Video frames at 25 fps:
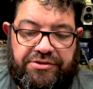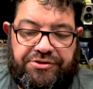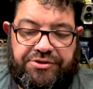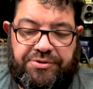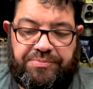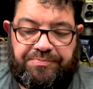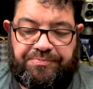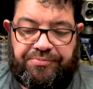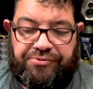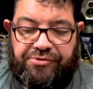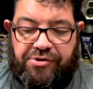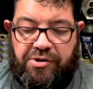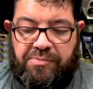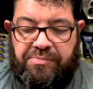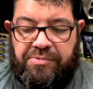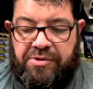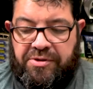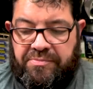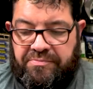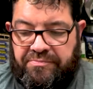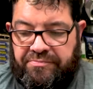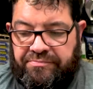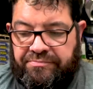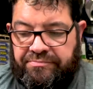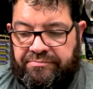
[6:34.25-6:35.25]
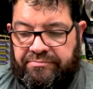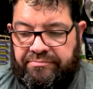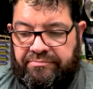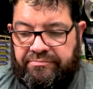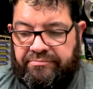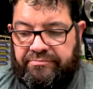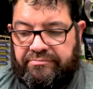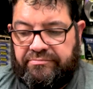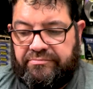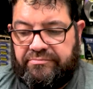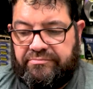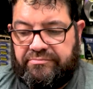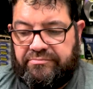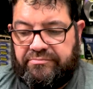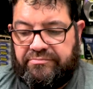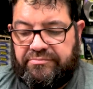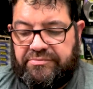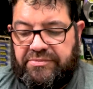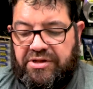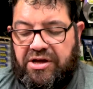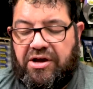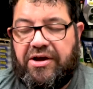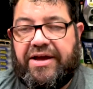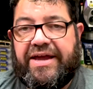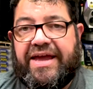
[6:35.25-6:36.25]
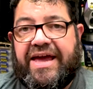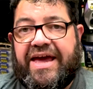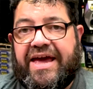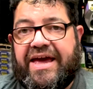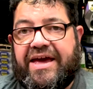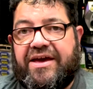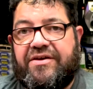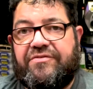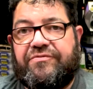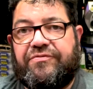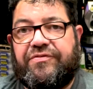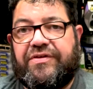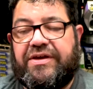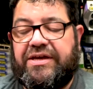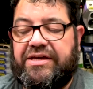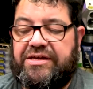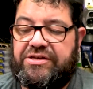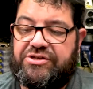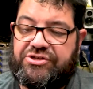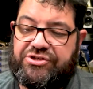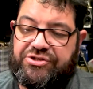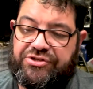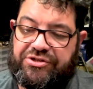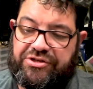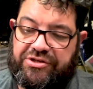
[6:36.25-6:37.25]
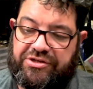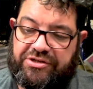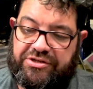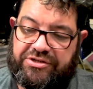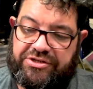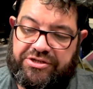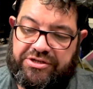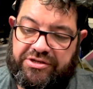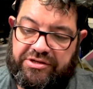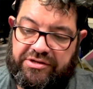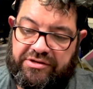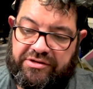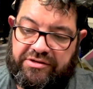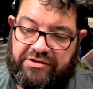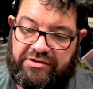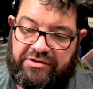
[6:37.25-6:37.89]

The problem I have is that